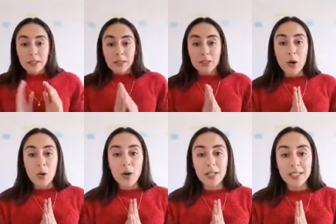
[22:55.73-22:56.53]
so
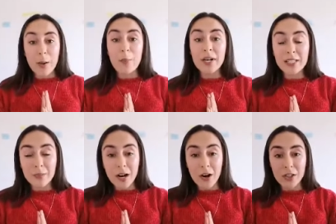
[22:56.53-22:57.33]
that brings
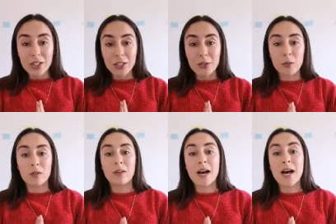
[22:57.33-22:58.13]
me on to
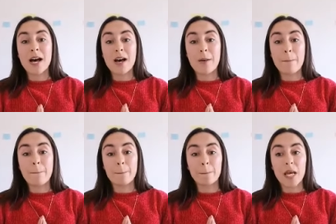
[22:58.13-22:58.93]
um,
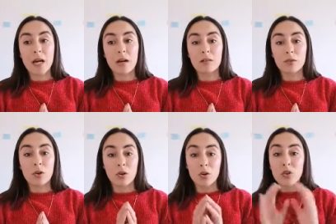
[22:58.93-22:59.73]

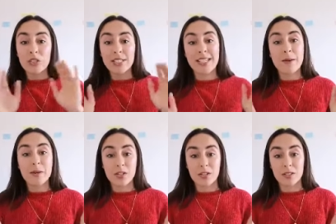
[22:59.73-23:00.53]
countries'
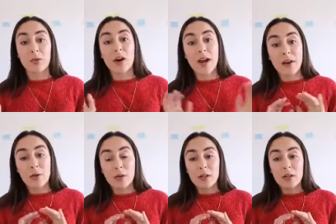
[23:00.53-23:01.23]
images, or how